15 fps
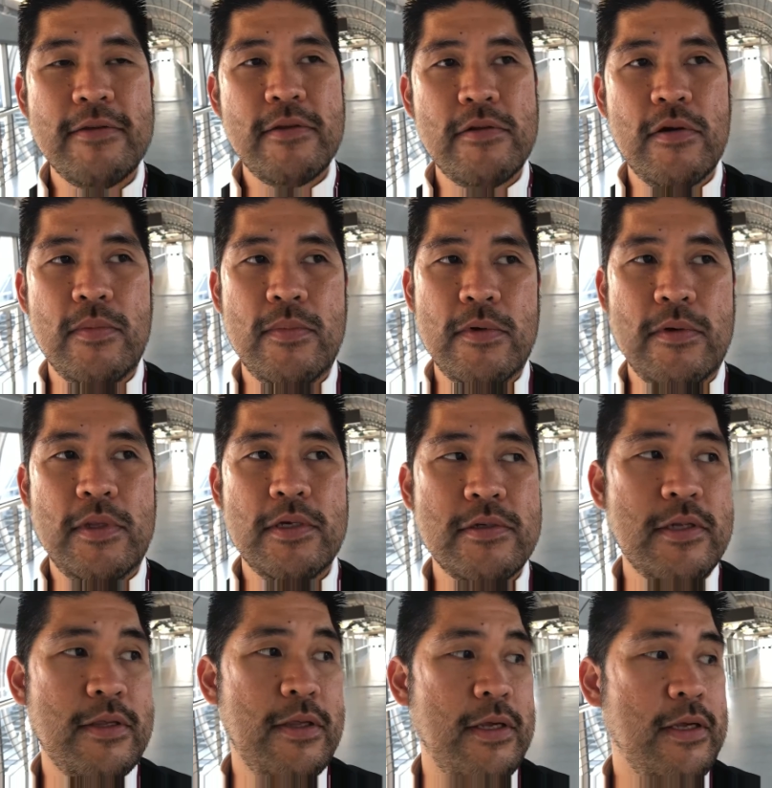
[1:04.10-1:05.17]
out the terminal.
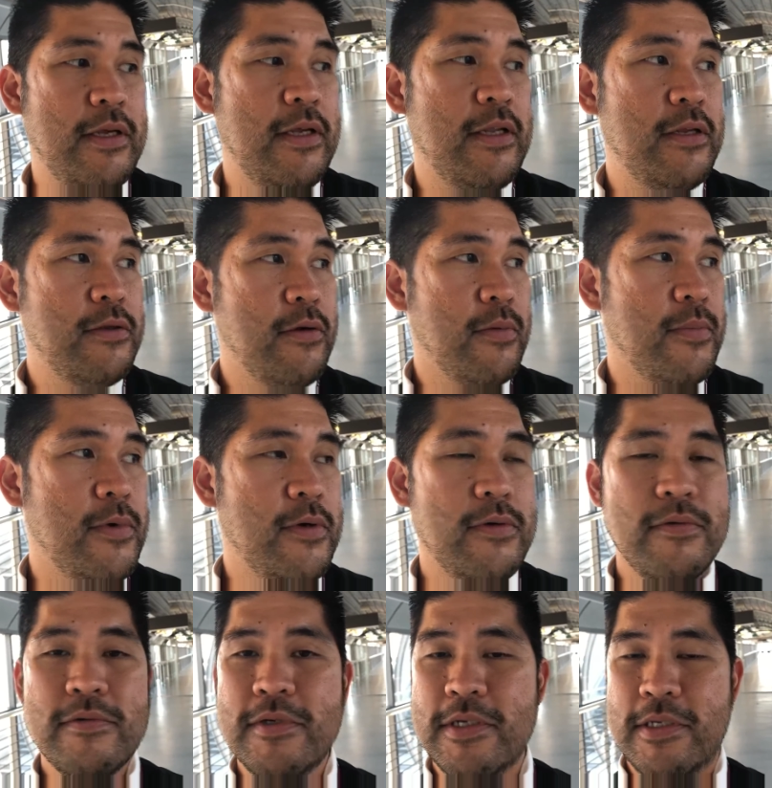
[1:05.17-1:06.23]
There's nothing in the
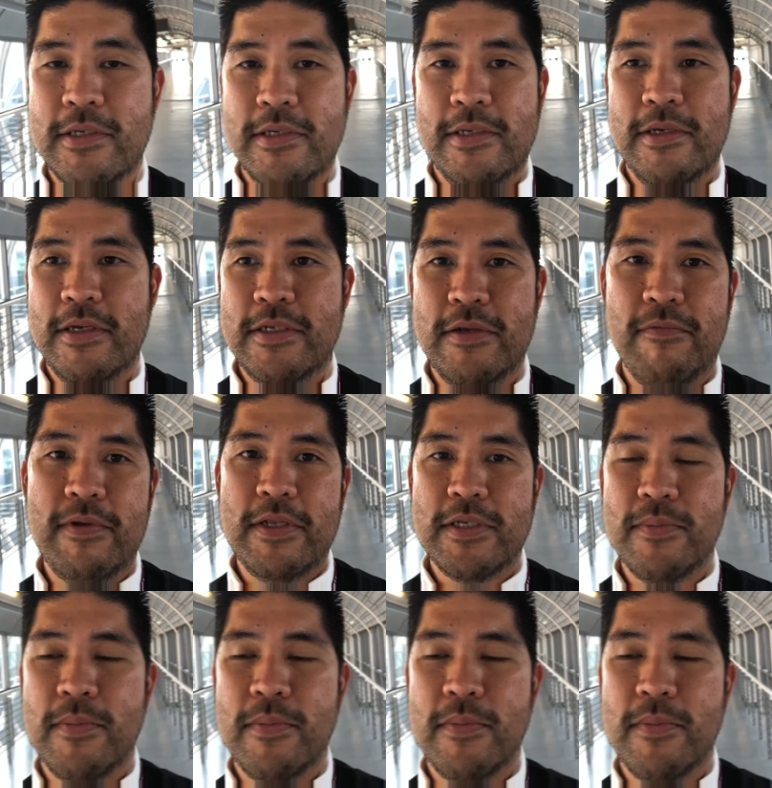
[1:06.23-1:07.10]
terminal. It's a really